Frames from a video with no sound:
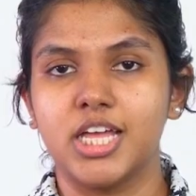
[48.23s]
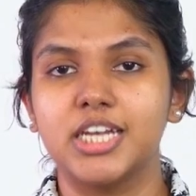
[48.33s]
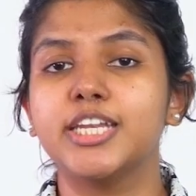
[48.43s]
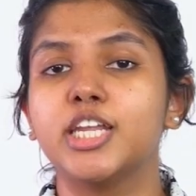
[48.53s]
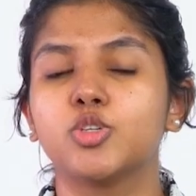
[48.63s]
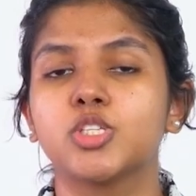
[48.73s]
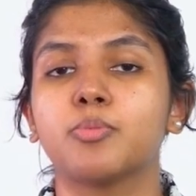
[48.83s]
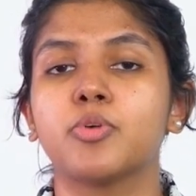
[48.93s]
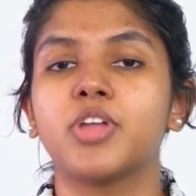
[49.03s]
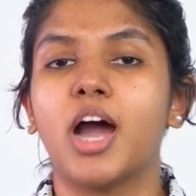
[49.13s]
leading to some
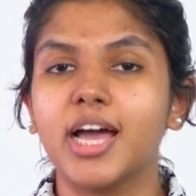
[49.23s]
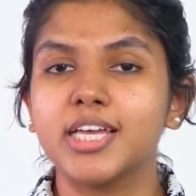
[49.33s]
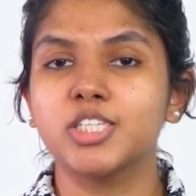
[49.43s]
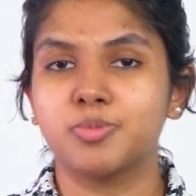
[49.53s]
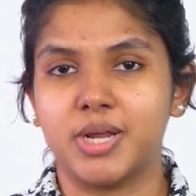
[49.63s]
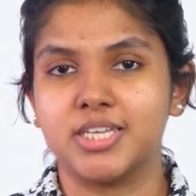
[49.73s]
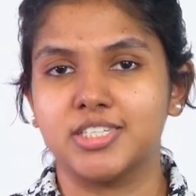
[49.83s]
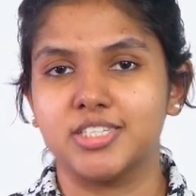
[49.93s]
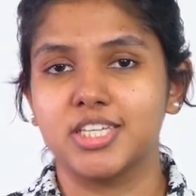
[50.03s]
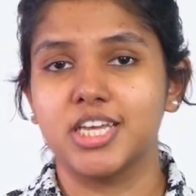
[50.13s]
of the highest
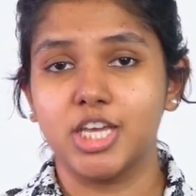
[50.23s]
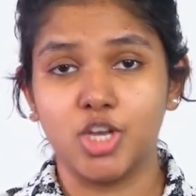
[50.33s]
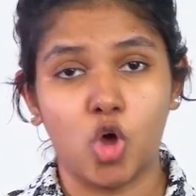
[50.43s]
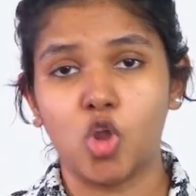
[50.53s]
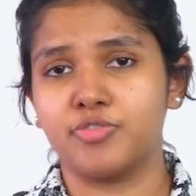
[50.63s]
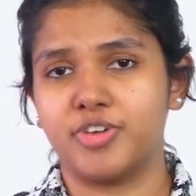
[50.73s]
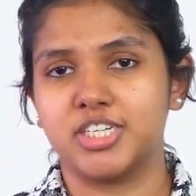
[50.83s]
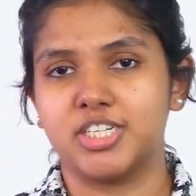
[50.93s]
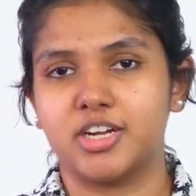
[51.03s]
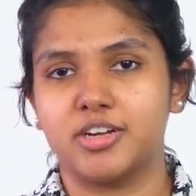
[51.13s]
prices in all of
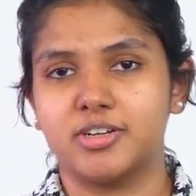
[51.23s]
Asia.